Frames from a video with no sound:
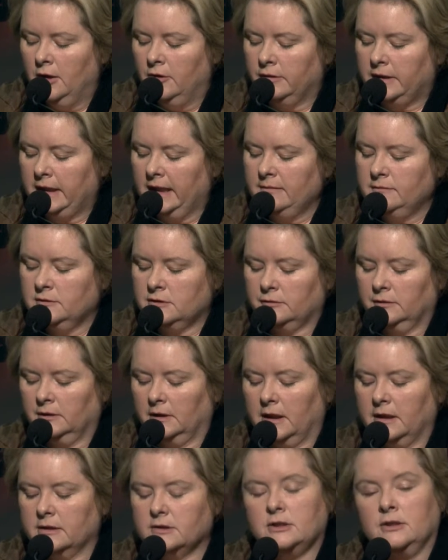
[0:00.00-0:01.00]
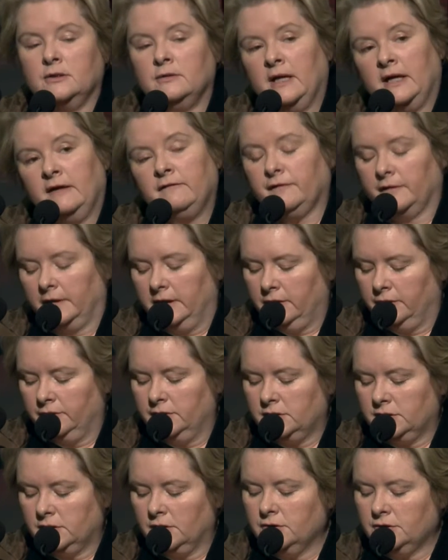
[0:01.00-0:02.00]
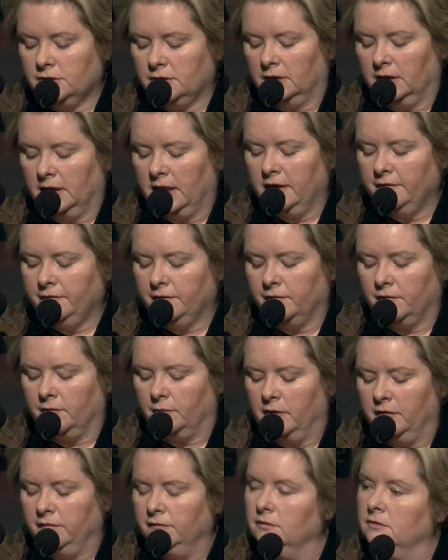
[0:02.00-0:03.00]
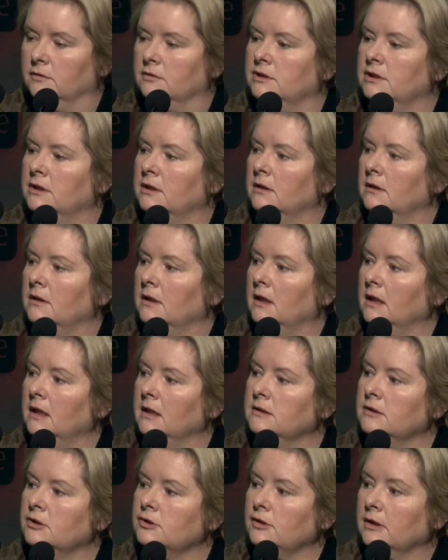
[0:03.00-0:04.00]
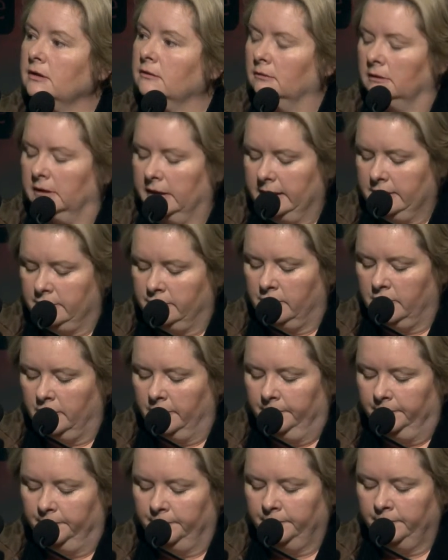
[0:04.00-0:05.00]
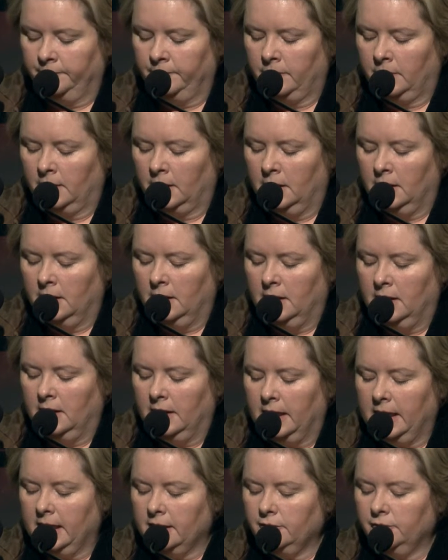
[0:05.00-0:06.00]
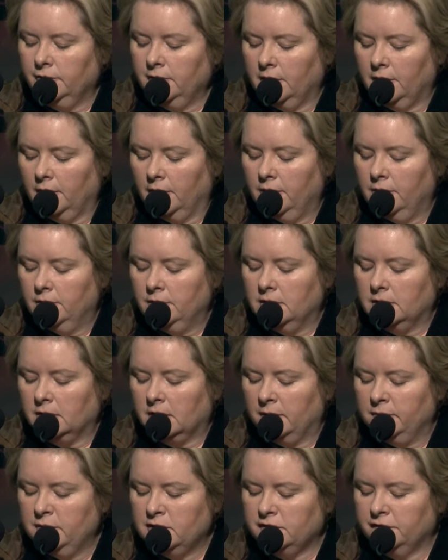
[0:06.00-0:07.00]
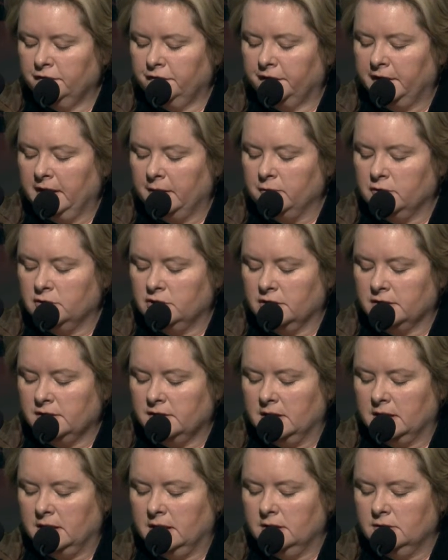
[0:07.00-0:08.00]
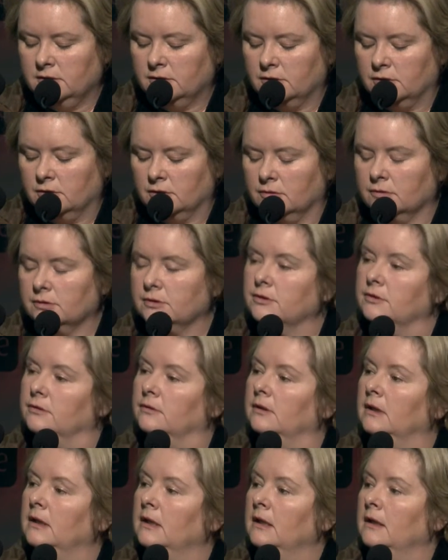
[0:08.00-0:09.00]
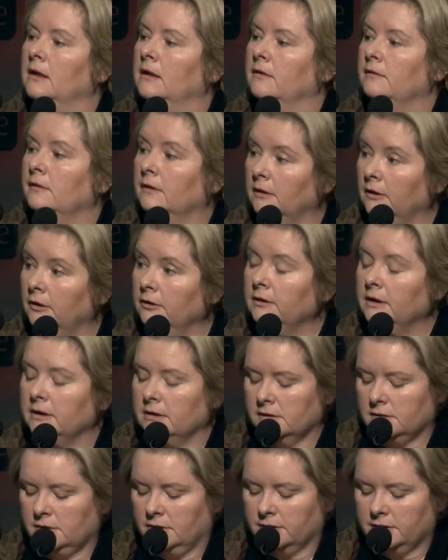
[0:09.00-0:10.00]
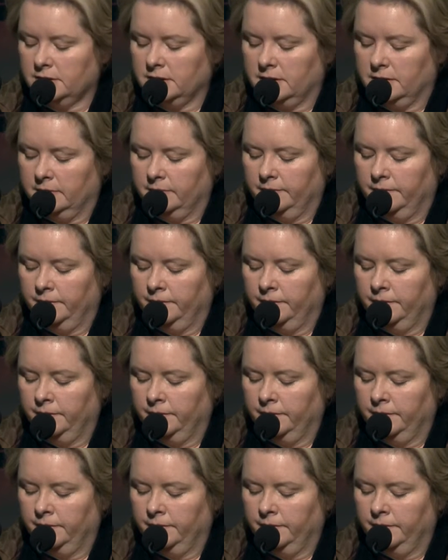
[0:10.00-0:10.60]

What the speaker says: who came to rely too heavily on the social life of the refuge and struggled later on. Out on their own in a commission flat with just their kids to talk to, the loneliness got to them.